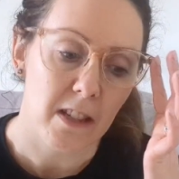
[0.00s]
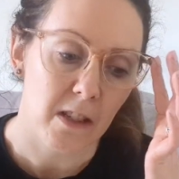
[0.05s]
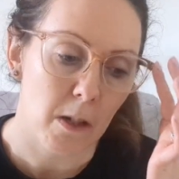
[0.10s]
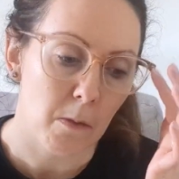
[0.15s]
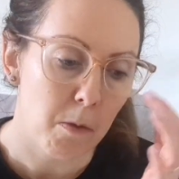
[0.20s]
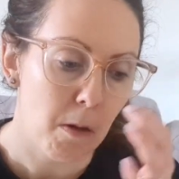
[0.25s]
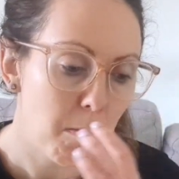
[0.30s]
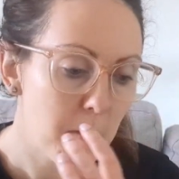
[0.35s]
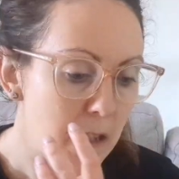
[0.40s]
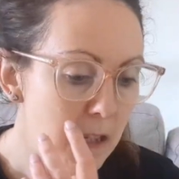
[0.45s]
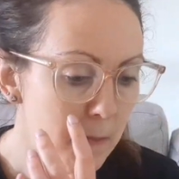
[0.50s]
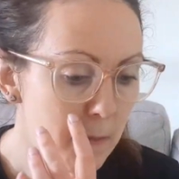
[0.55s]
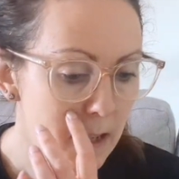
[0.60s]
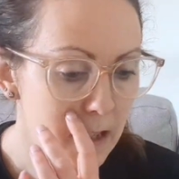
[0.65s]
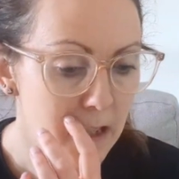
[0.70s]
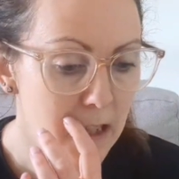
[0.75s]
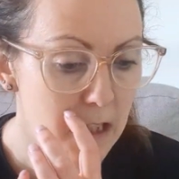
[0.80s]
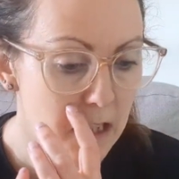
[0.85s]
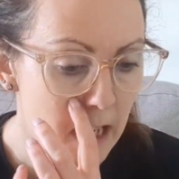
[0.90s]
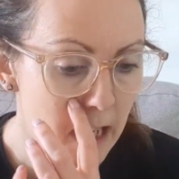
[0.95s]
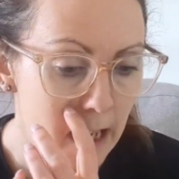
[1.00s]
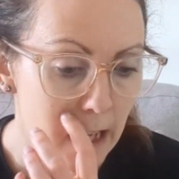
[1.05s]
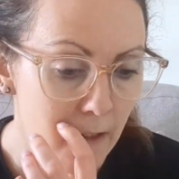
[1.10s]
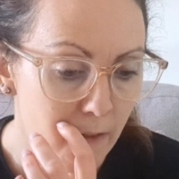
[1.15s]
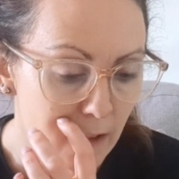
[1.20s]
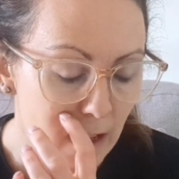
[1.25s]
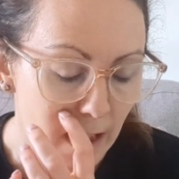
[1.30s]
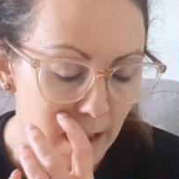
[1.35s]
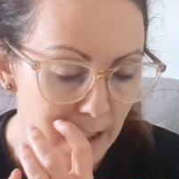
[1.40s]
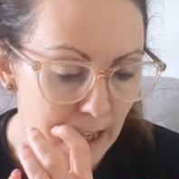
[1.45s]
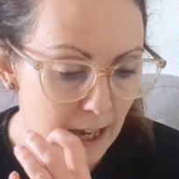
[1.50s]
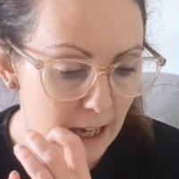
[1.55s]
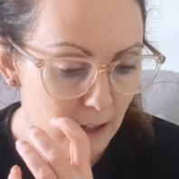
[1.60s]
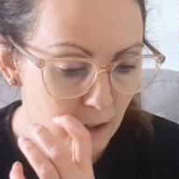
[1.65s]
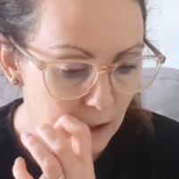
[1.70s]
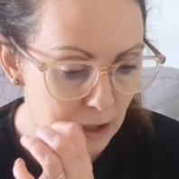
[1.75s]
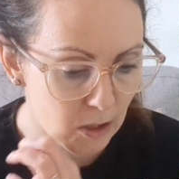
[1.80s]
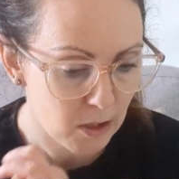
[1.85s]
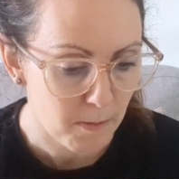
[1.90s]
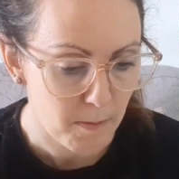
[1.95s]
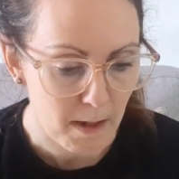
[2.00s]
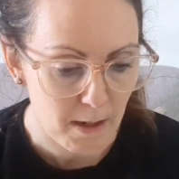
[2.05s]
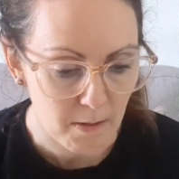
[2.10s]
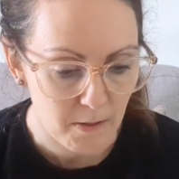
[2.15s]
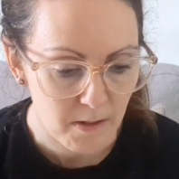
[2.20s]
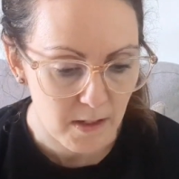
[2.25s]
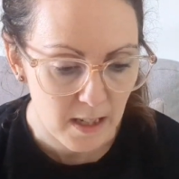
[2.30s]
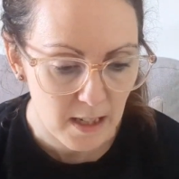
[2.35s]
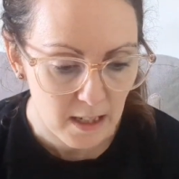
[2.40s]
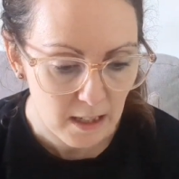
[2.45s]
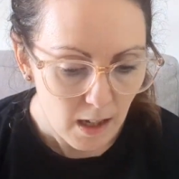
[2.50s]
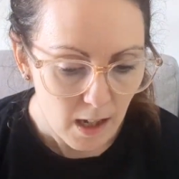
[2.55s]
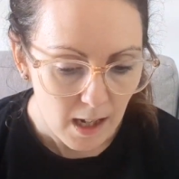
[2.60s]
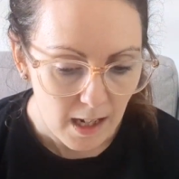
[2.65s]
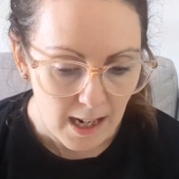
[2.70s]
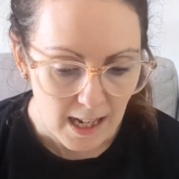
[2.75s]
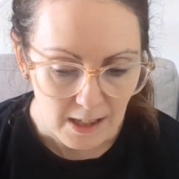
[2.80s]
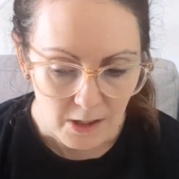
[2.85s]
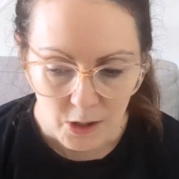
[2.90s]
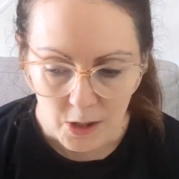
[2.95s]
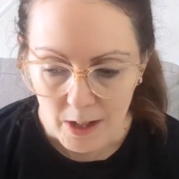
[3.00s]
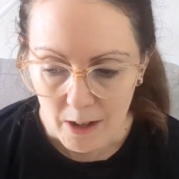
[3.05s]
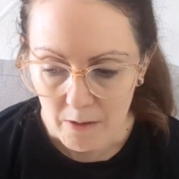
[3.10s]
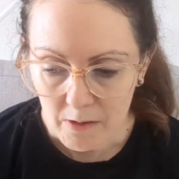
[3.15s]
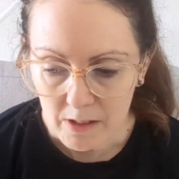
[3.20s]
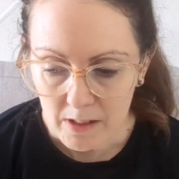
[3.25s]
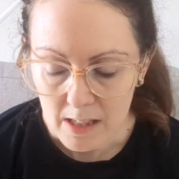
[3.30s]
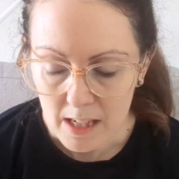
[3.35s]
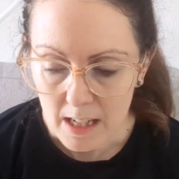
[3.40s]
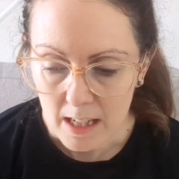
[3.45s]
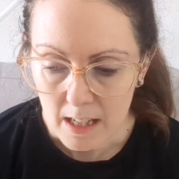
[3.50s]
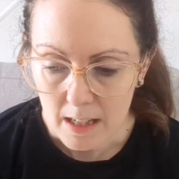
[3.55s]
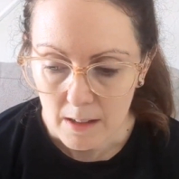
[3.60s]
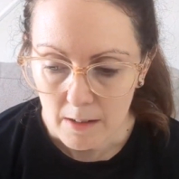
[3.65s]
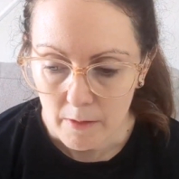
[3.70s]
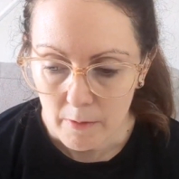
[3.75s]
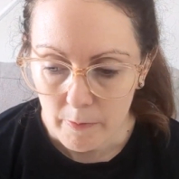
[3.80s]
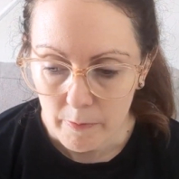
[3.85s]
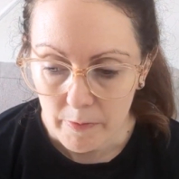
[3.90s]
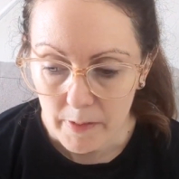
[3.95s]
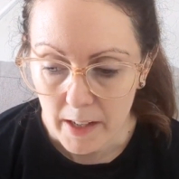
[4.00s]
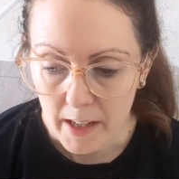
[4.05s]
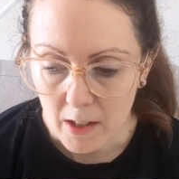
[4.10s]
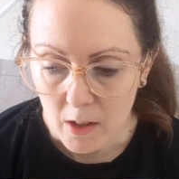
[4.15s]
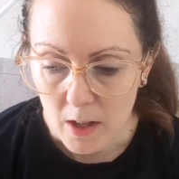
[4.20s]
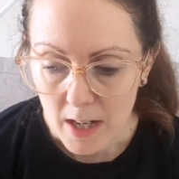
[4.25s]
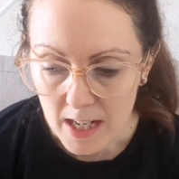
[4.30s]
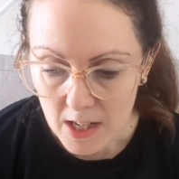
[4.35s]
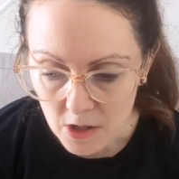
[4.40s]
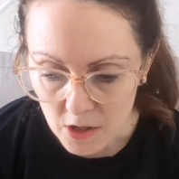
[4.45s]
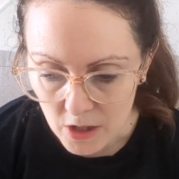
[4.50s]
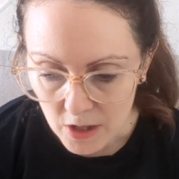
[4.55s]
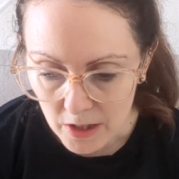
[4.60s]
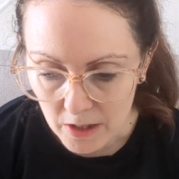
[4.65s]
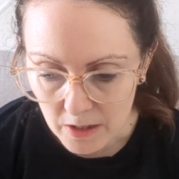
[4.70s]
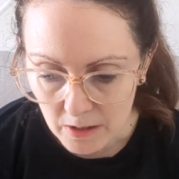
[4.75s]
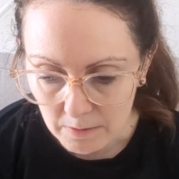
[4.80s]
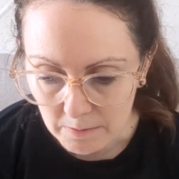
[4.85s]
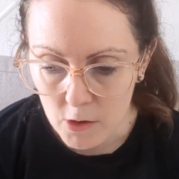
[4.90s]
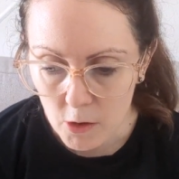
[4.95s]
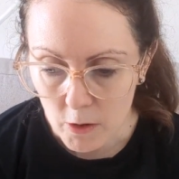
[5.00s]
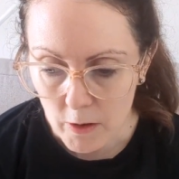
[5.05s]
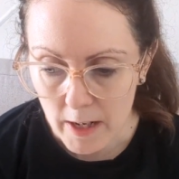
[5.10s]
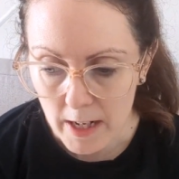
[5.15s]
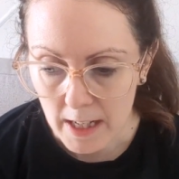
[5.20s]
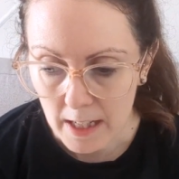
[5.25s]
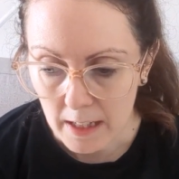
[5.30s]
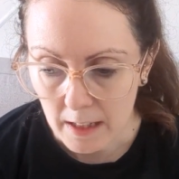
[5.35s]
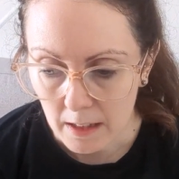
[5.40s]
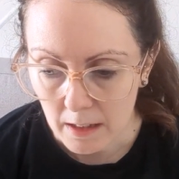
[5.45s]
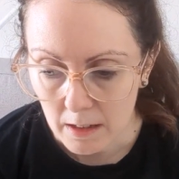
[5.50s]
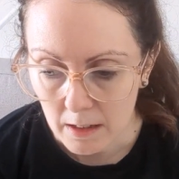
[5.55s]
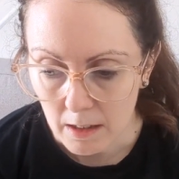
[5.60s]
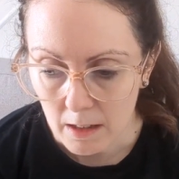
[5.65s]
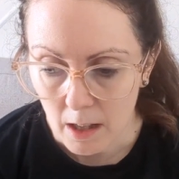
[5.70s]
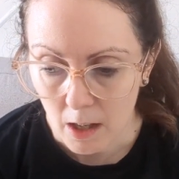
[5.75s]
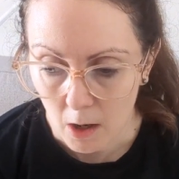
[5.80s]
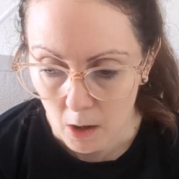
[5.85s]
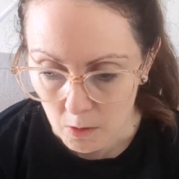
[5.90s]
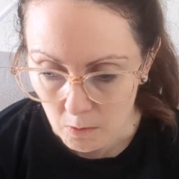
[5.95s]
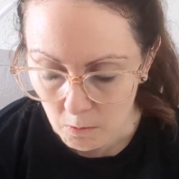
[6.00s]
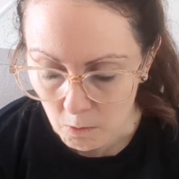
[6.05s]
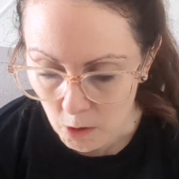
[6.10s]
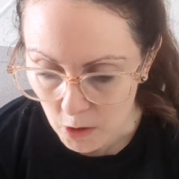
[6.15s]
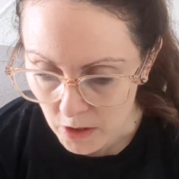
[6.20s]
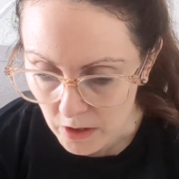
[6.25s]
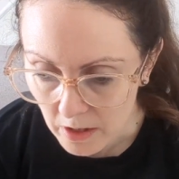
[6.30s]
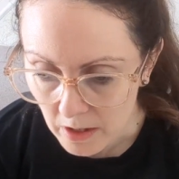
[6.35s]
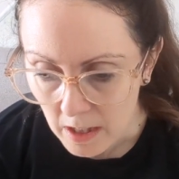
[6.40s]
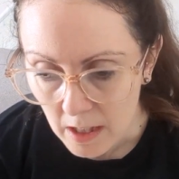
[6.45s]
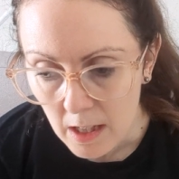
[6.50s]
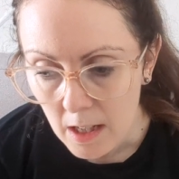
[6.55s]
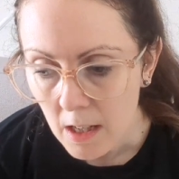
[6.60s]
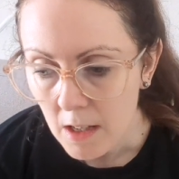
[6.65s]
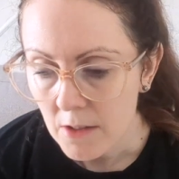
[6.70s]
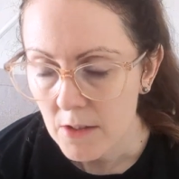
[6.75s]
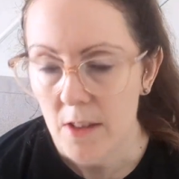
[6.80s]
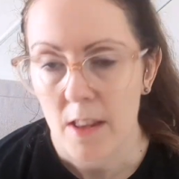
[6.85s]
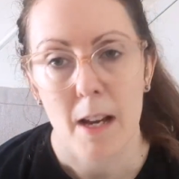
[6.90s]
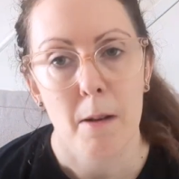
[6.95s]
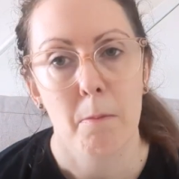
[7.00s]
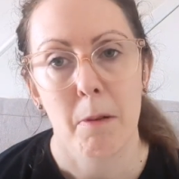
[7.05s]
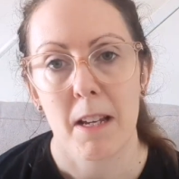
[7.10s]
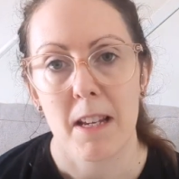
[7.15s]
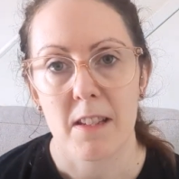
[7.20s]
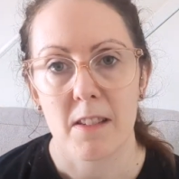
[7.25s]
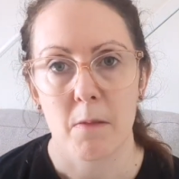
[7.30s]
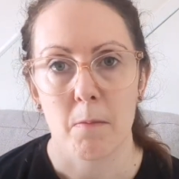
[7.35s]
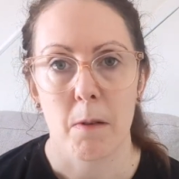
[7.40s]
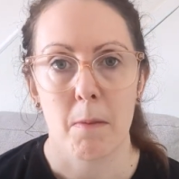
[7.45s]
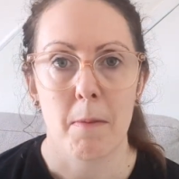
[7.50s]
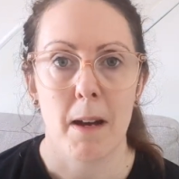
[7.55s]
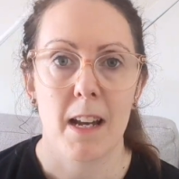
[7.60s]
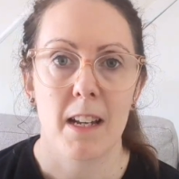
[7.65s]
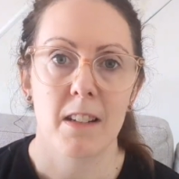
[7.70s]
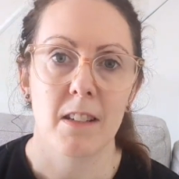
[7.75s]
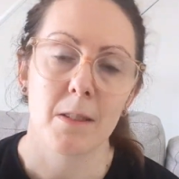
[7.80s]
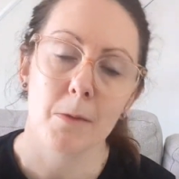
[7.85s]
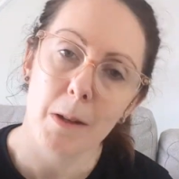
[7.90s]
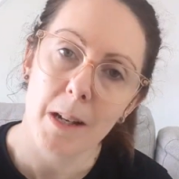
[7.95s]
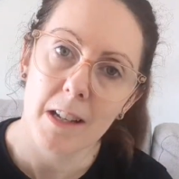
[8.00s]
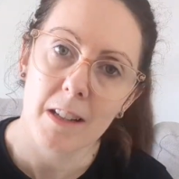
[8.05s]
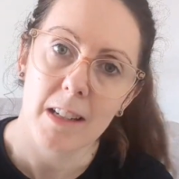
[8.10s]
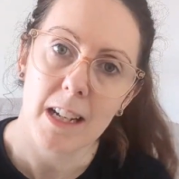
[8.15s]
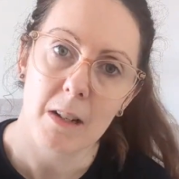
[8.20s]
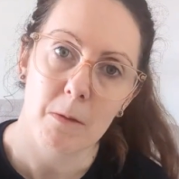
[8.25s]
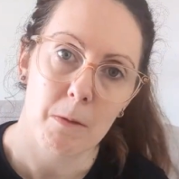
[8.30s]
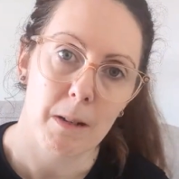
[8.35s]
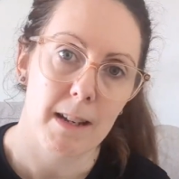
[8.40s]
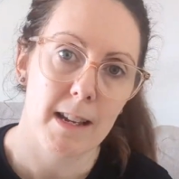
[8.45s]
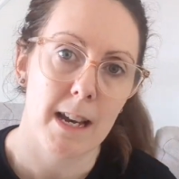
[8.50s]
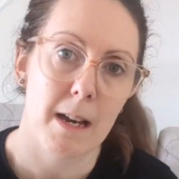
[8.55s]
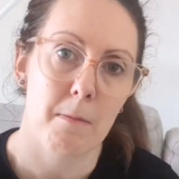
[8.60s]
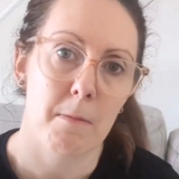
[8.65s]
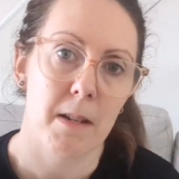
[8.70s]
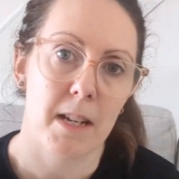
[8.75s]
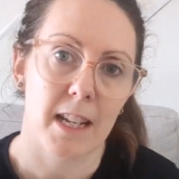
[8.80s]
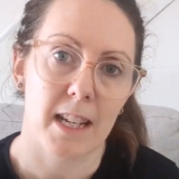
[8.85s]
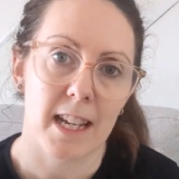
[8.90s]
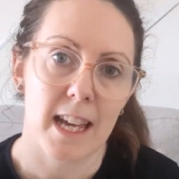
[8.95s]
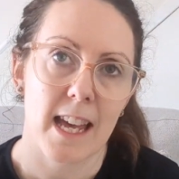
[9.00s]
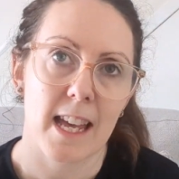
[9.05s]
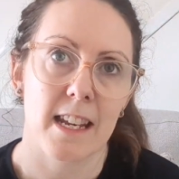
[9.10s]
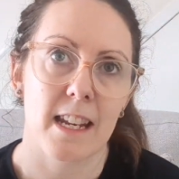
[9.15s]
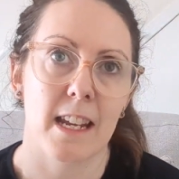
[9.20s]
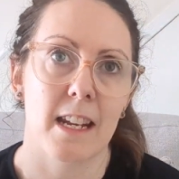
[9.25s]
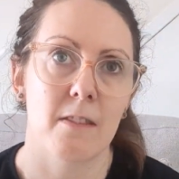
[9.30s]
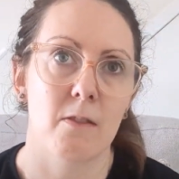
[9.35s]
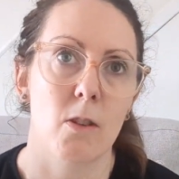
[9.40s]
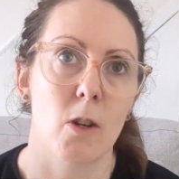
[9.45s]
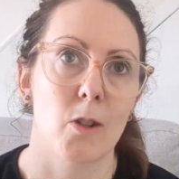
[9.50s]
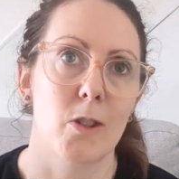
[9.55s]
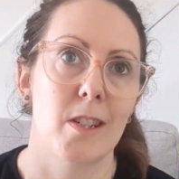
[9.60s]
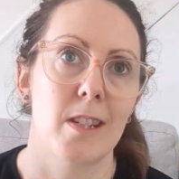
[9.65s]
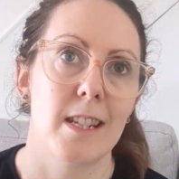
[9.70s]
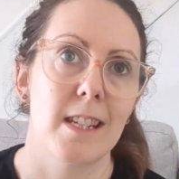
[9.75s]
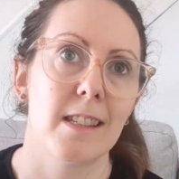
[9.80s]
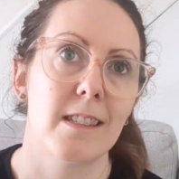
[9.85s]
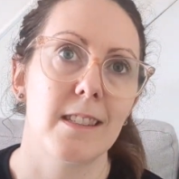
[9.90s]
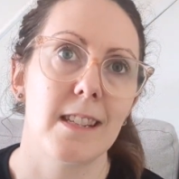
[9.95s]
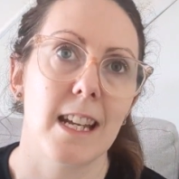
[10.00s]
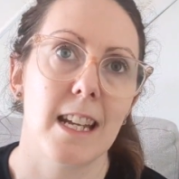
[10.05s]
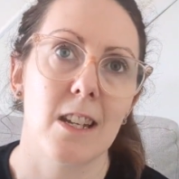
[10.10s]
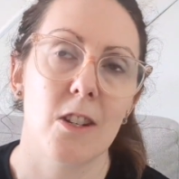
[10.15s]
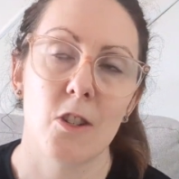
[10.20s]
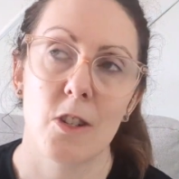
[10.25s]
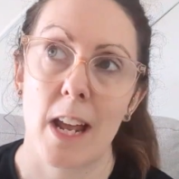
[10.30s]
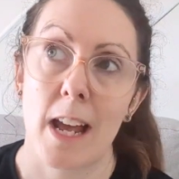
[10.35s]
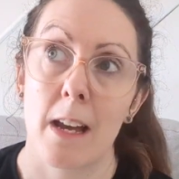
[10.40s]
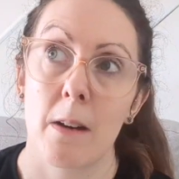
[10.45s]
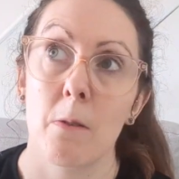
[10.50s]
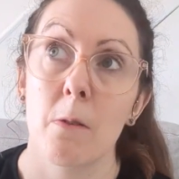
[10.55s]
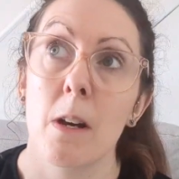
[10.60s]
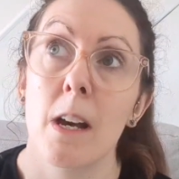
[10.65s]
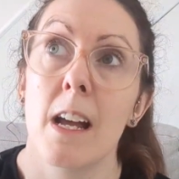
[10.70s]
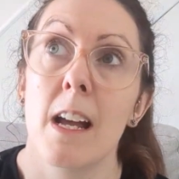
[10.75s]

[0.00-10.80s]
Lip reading: So I'll probably spend today feeling anxious about it. And last year, obviously, I got injured during a long run. So that plays on my mind as well. Like, will it happen again? And I've got to this stage now.